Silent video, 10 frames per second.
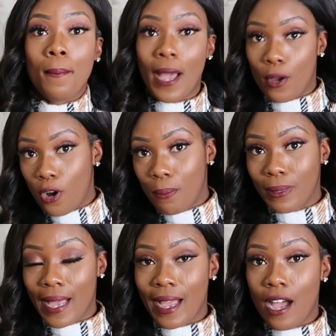my all
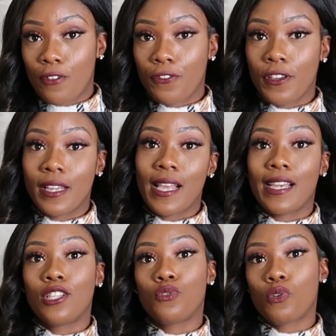black outfit,
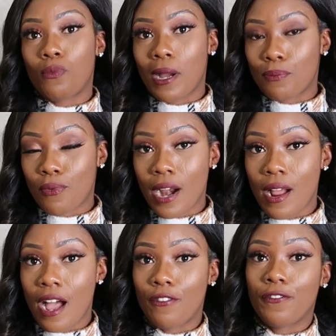I can do it with my
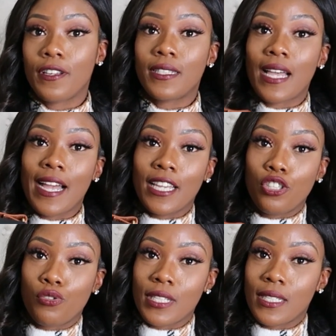brown outfit, I
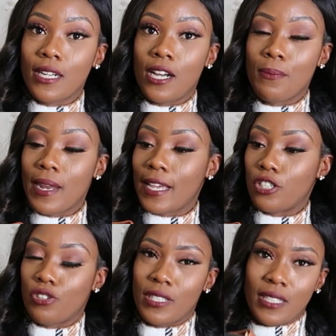can dress it up and I
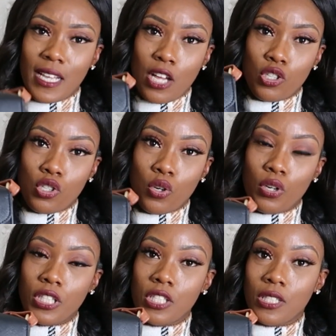can dress it down.
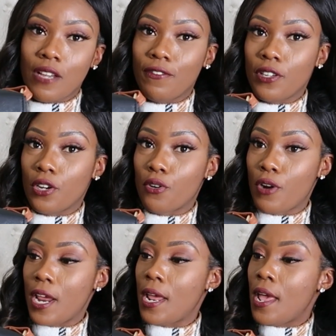So it's definitely a
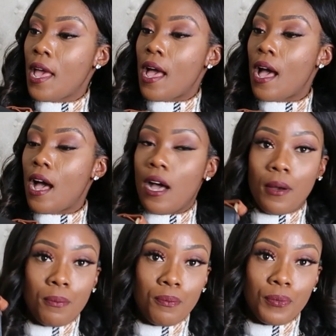great
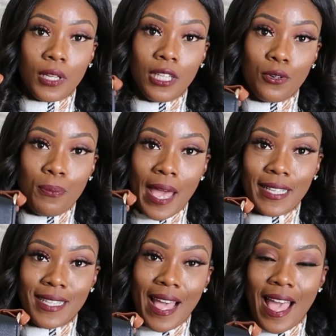little
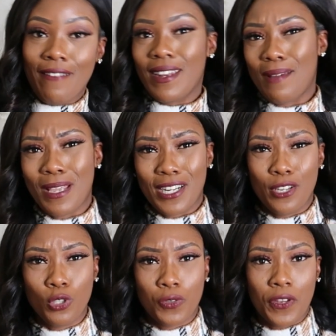bag to have. And I'm not a
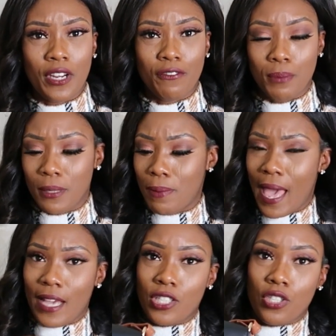huge fan of big
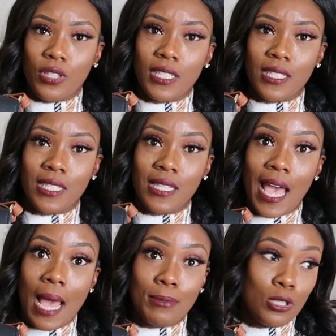bags, so this is
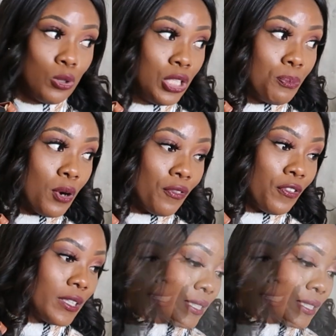absolutely perfect.